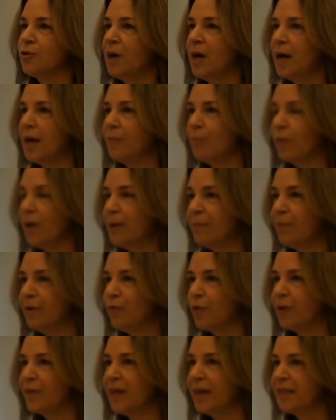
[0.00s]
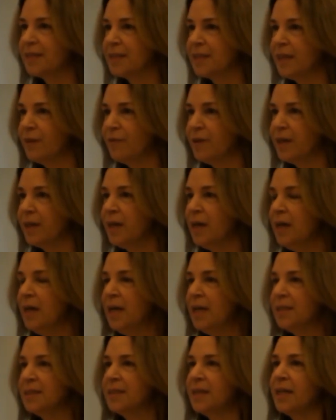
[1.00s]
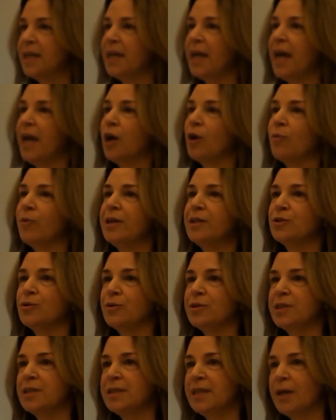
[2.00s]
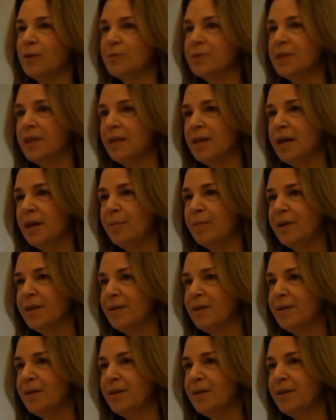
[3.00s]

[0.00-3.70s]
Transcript: tribe right before Thanksgiving, sending air resources out to them,